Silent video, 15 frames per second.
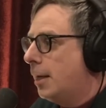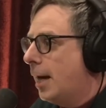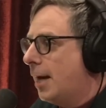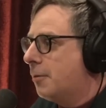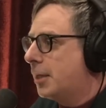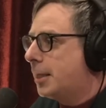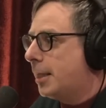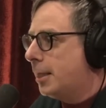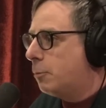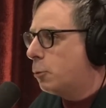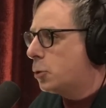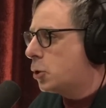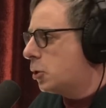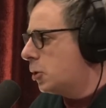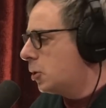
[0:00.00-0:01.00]
And the kid
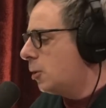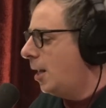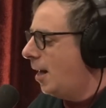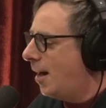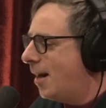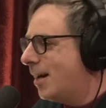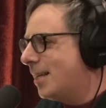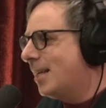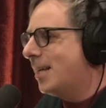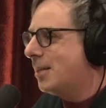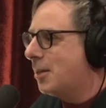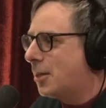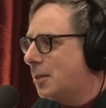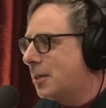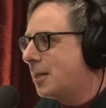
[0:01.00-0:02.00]
was just like, yeah,
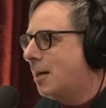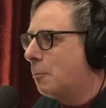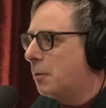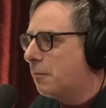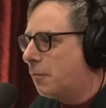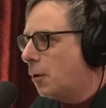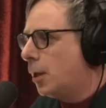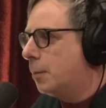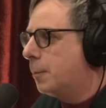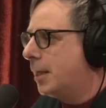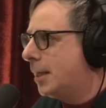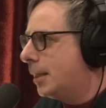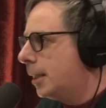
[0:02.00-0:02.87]
you're going to come and find me.